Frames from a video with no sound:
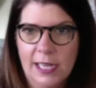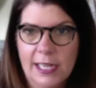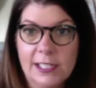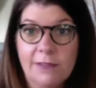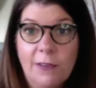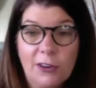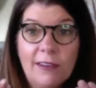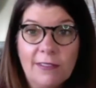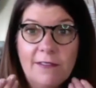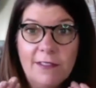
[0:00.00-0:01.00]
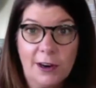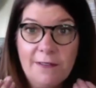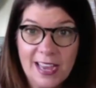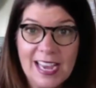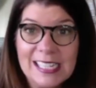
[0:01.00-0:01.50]
It's a photograph of their
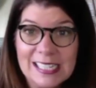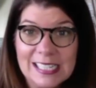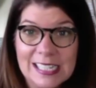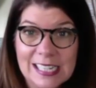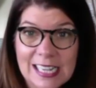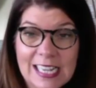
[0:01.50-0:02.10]
face,